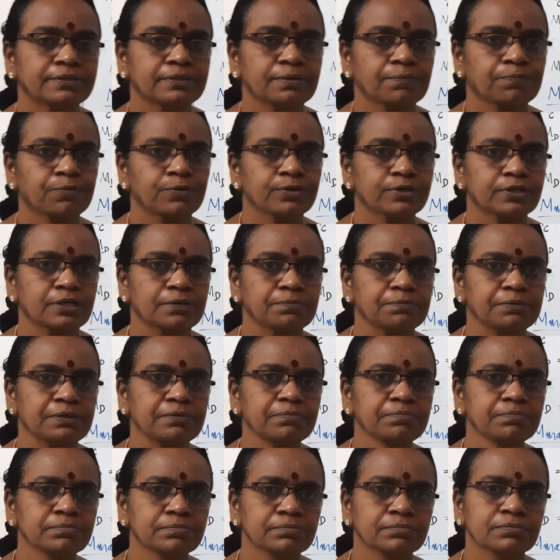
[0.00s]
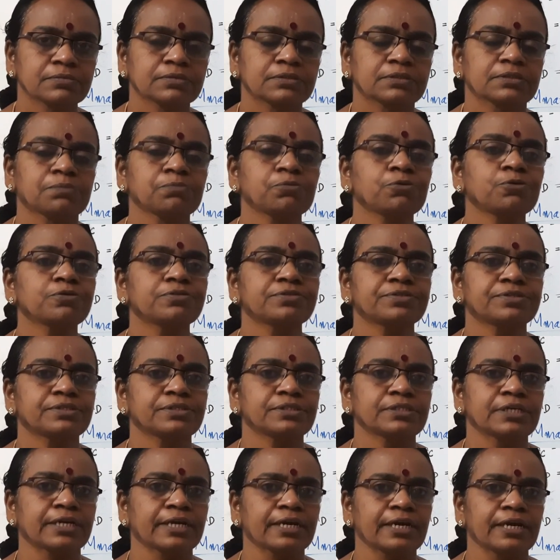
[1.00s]
supported beam, the most
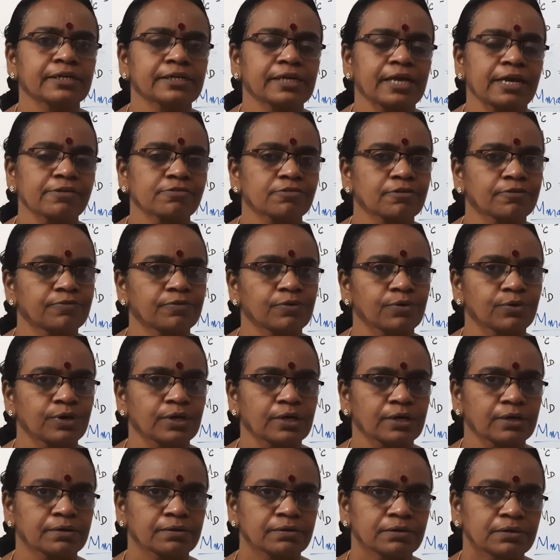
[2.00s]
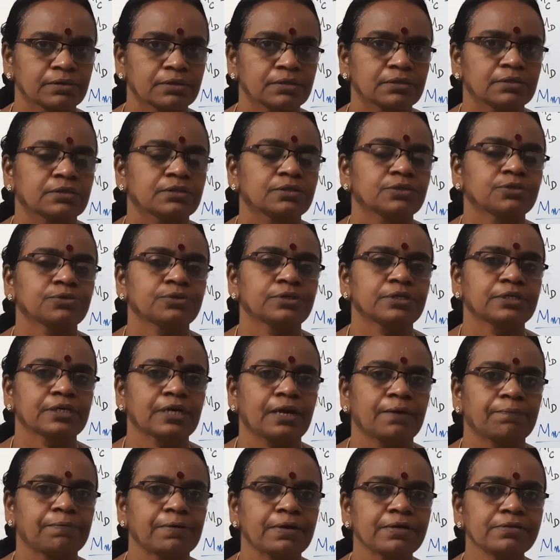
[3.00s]
general case of loading,
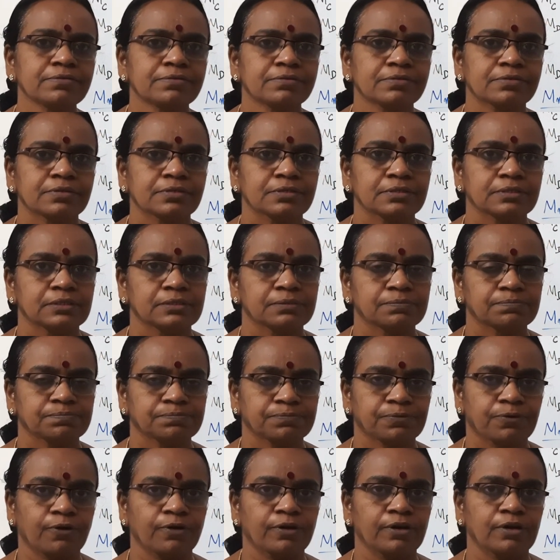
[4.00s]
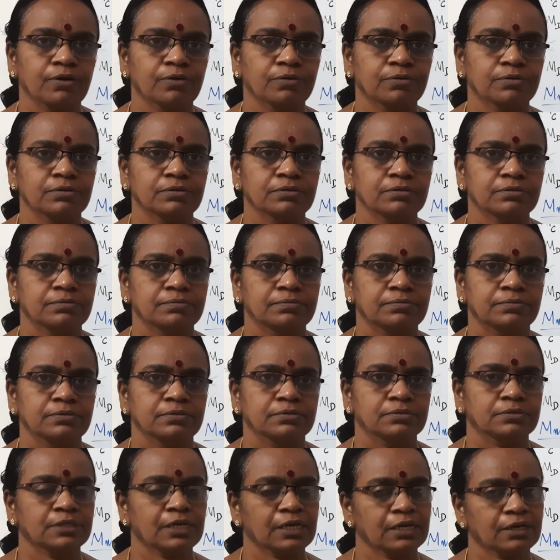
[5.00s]
UDL plus point load.
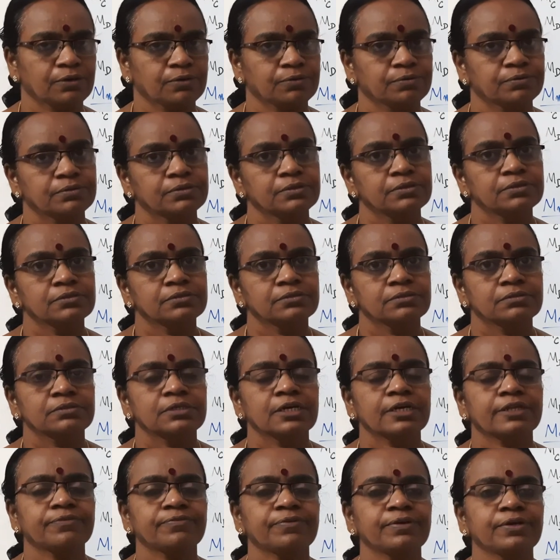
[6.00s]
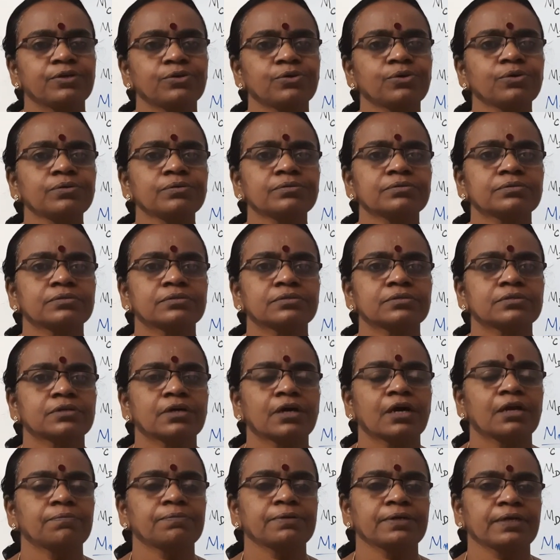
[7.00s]
Thank you. Next video
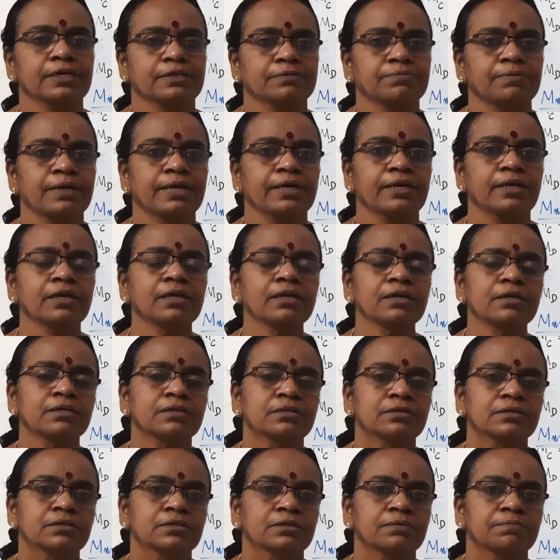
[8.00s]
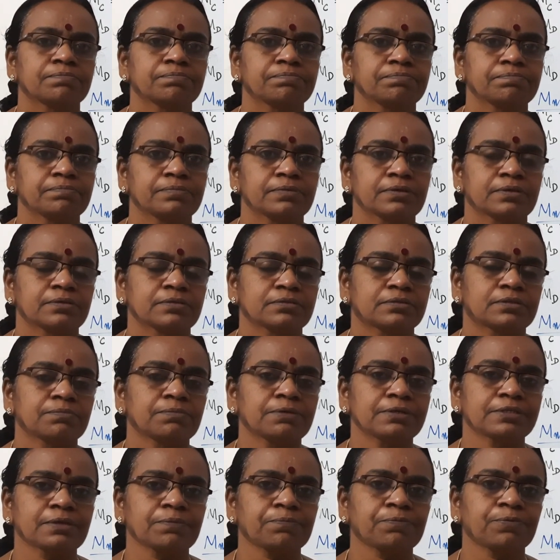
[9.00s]
I will be explaining
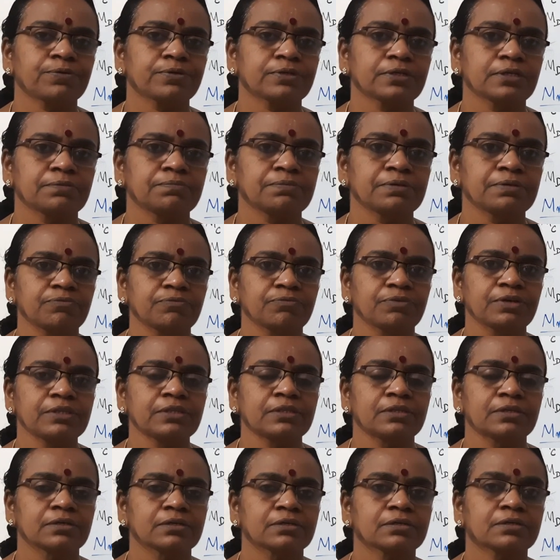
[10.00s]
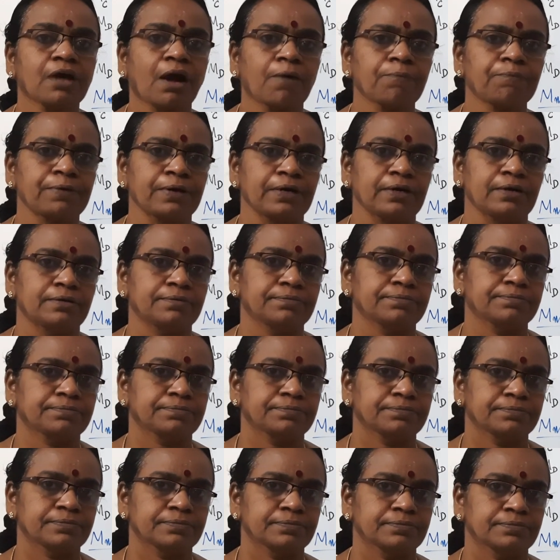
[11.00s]
simply supported with couple
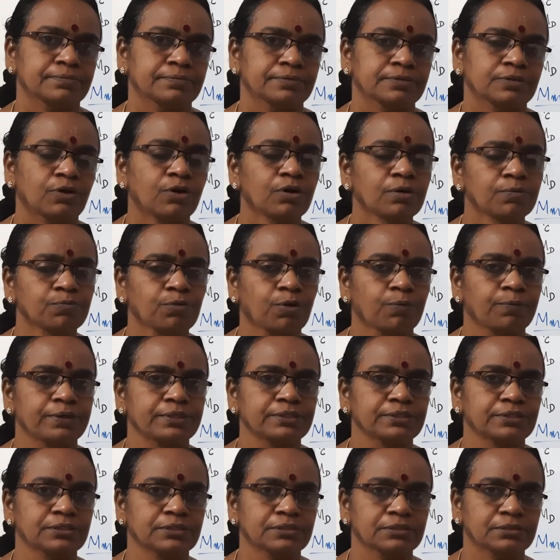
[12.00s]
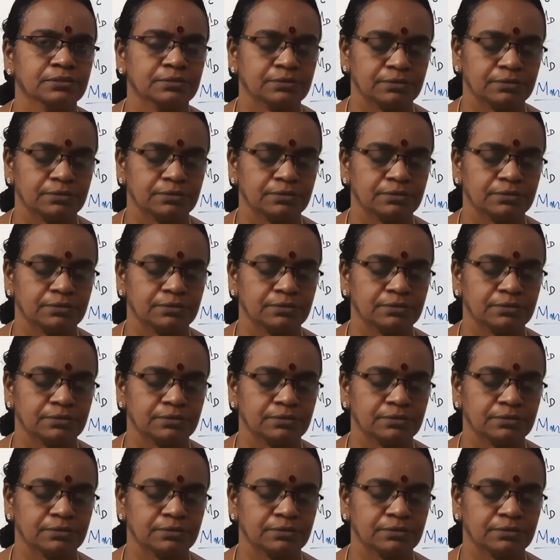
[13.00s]
or moment.